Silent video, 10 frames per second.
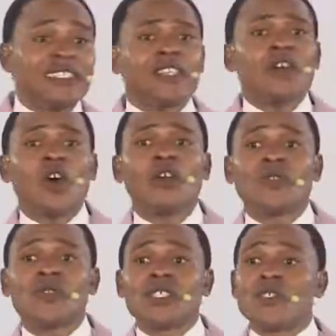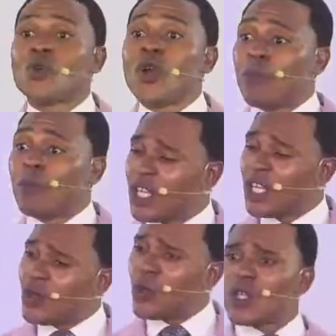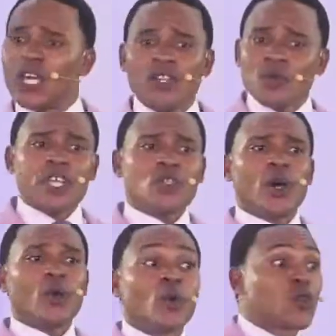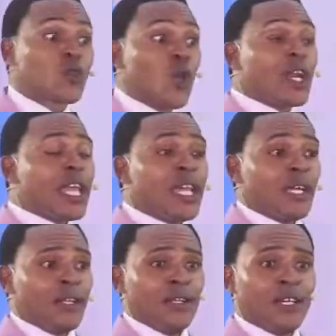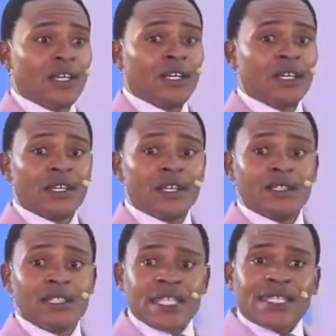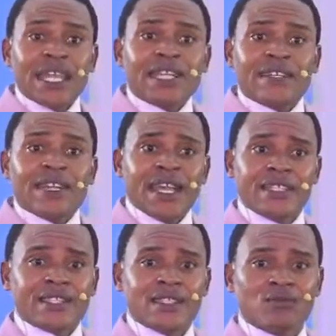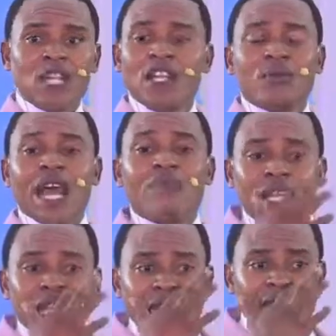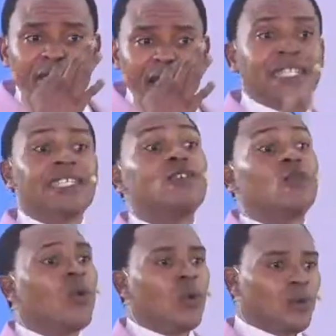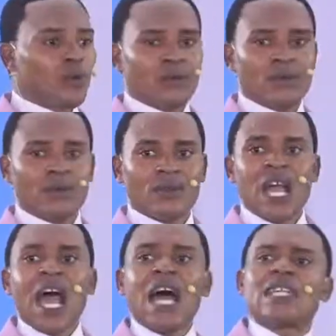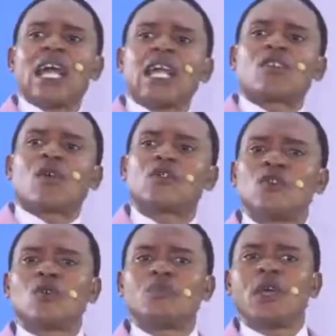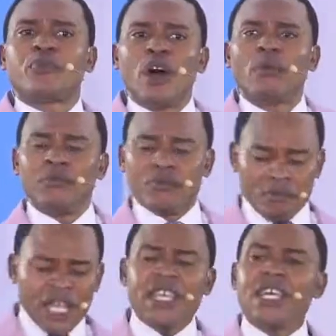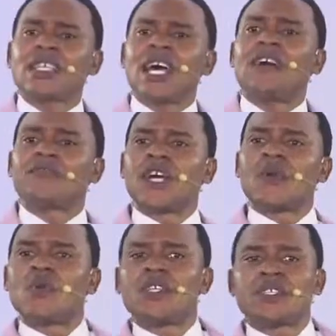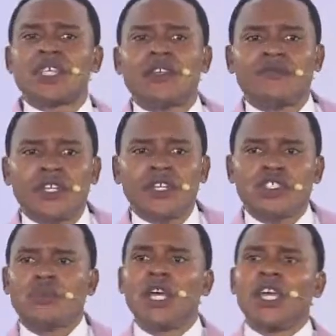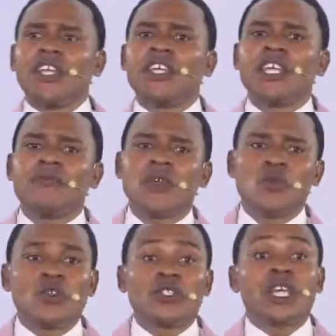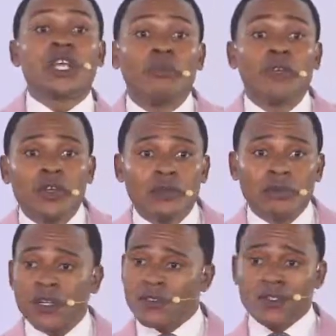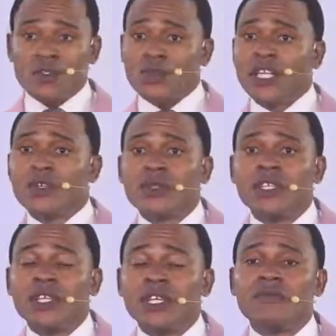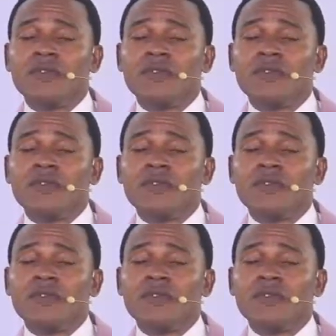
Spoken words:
all of those things to help us. It was, the ritual was so real. The sacredness. But I believe that they didn't know. And that continued to be a problem. Many years after, when we started fellowship, in the evening we would take communion because it's usually good in the evening,